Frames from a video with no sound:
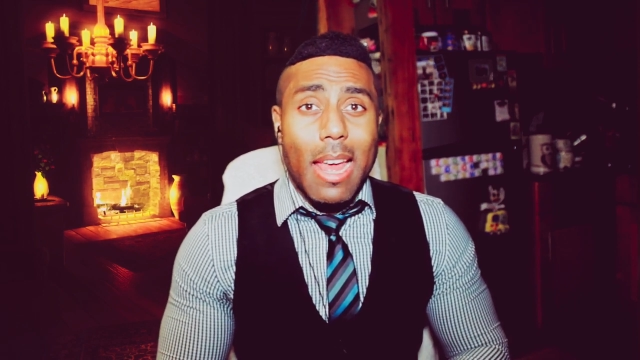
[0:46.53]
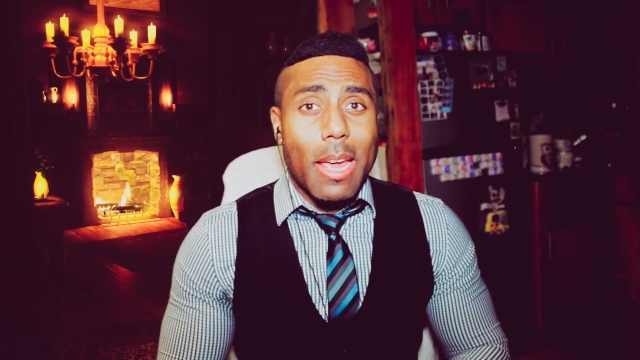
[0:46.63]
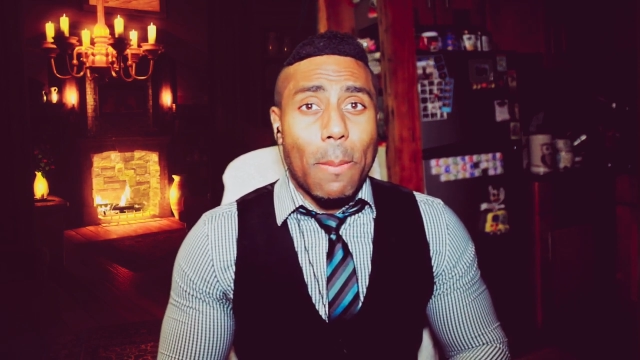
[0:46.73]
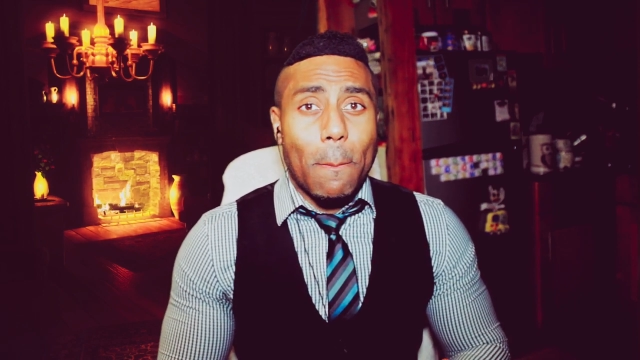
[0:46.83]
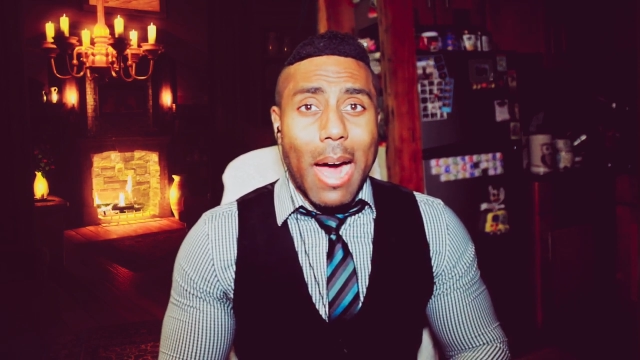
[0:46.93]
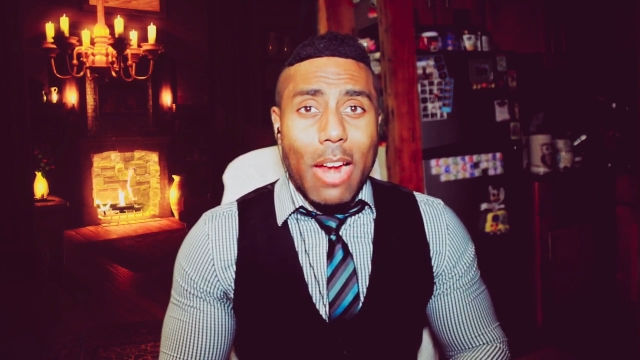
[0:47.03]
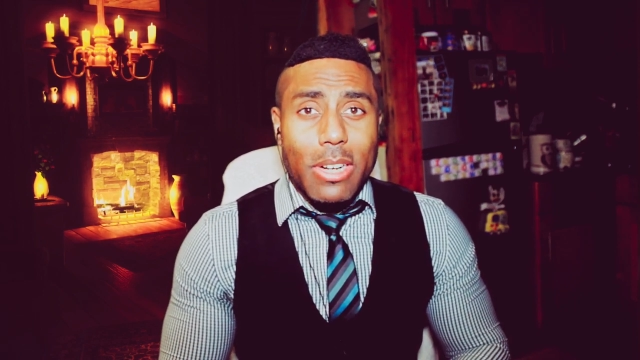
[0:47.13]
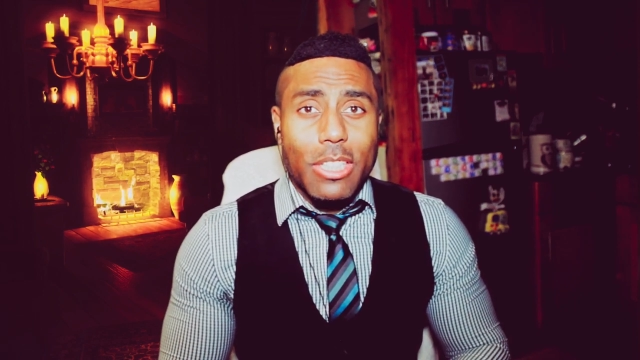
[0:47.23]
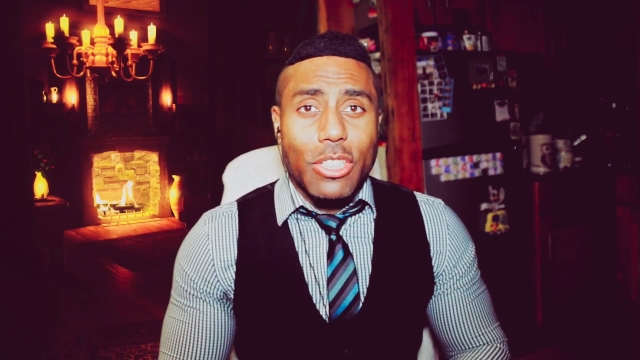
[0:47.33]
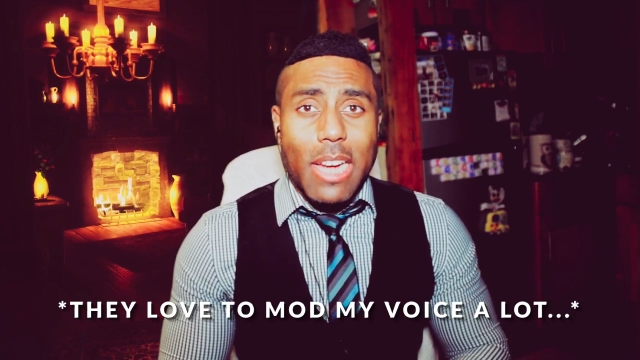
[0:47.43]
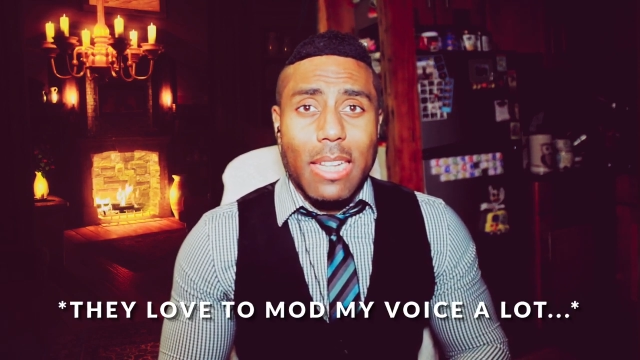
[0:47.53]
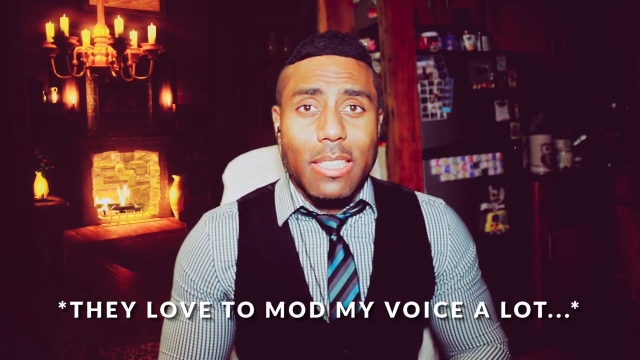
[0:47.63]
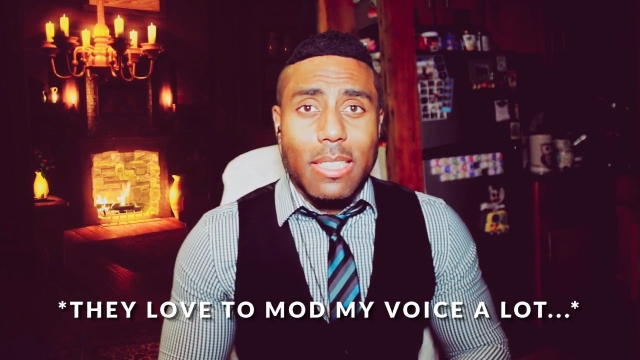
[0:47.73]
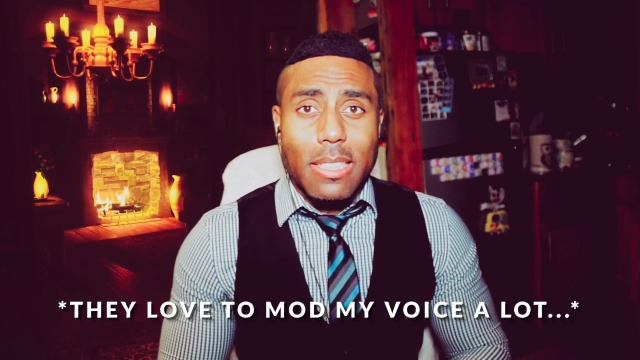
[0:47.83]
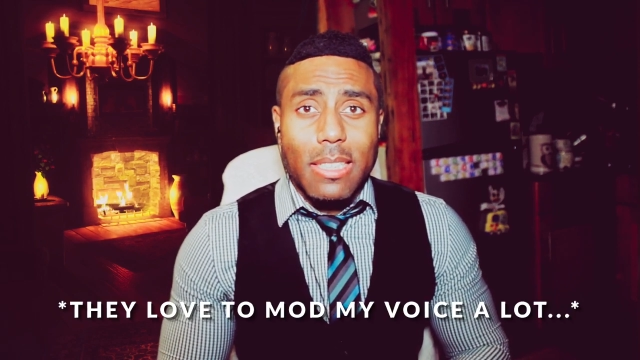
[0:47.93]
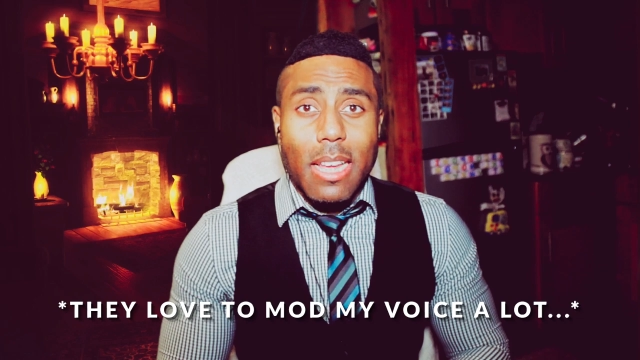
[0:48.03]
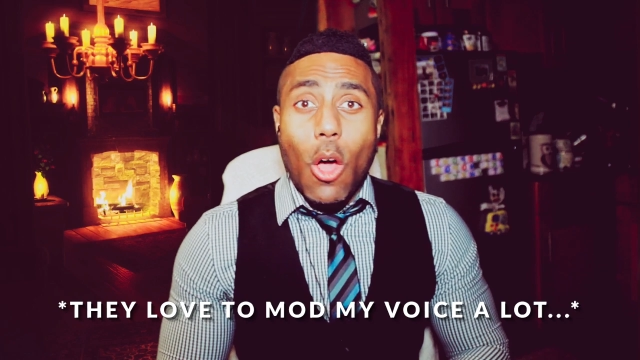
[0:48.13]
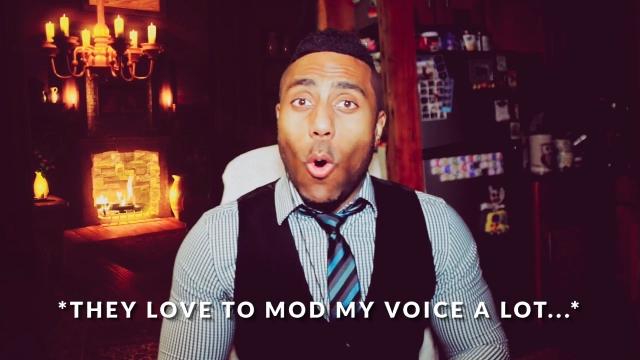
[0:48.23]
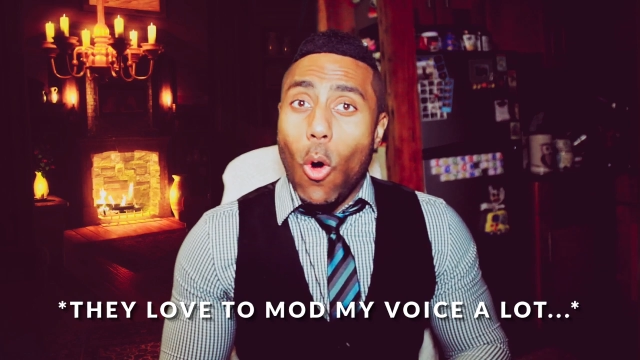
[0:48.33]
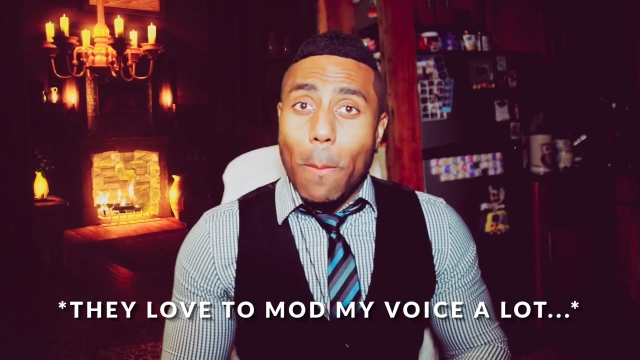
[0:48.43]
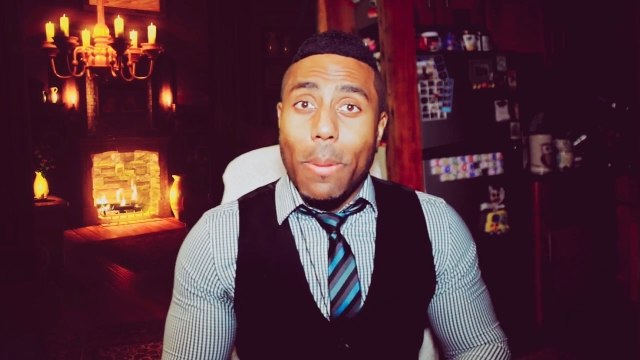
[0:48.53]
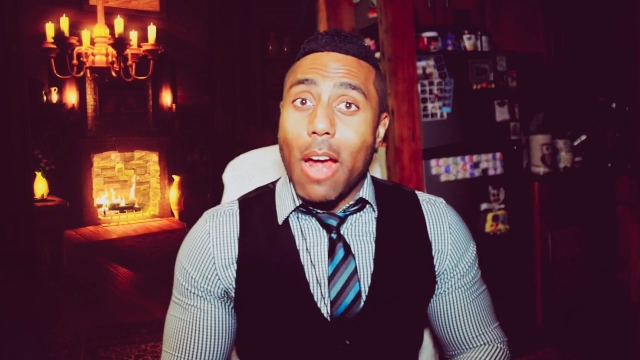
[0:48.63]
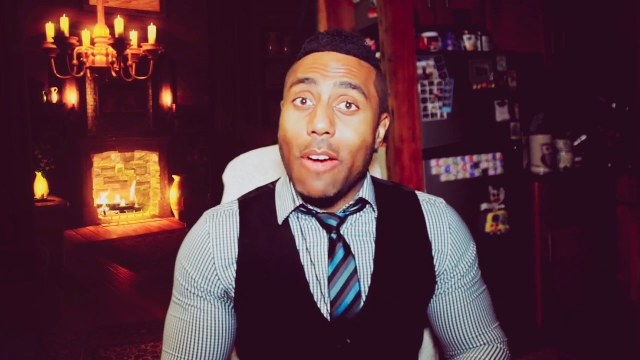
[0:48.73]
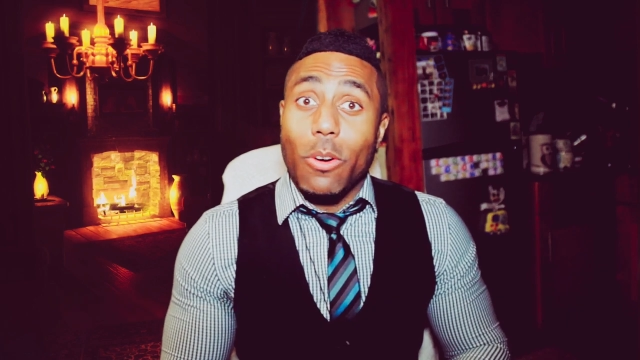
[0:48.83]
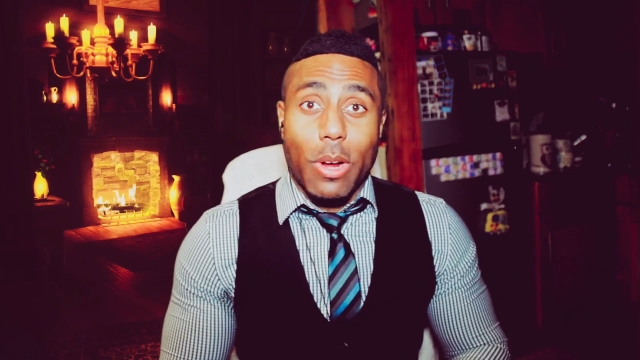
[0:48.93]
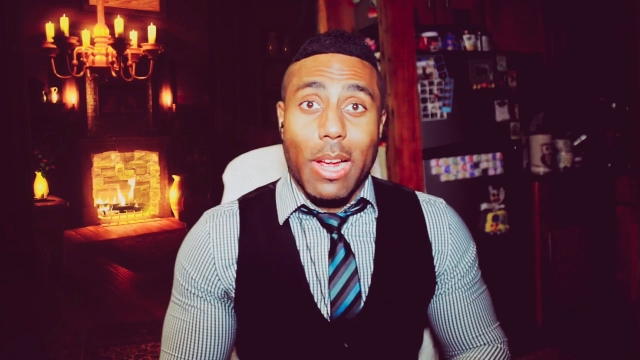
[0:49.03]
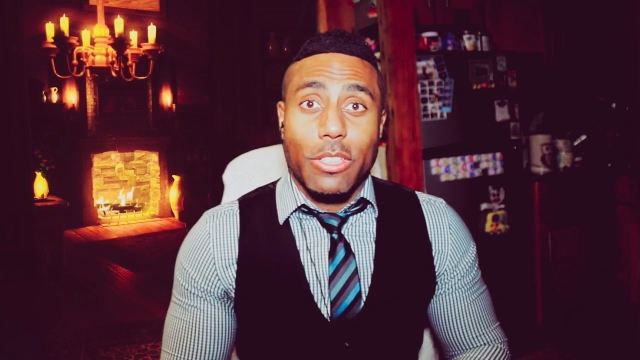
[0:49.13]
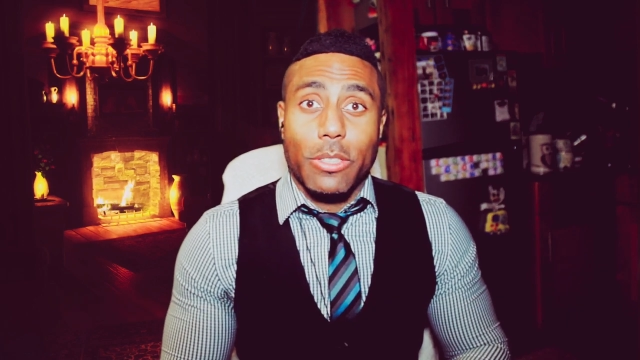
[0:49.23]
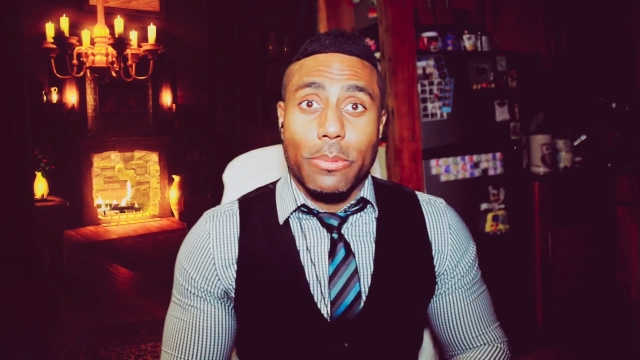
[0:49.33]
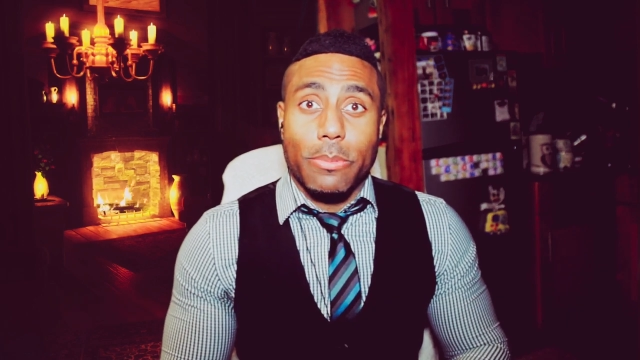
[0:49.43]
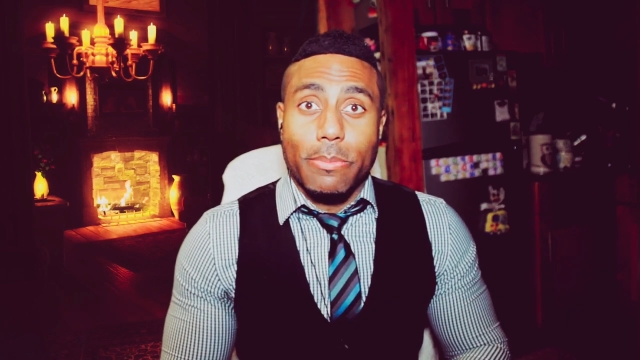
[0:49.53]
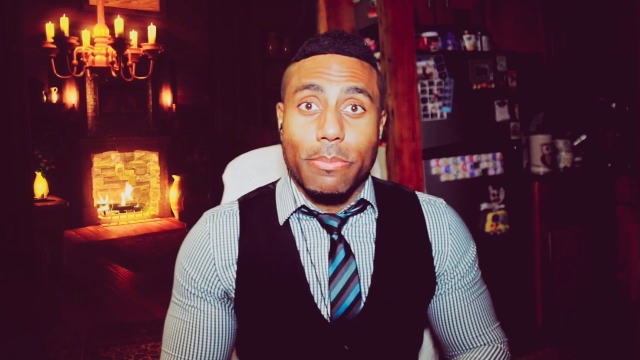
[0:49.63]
can pirate the challenges or pirate what I do.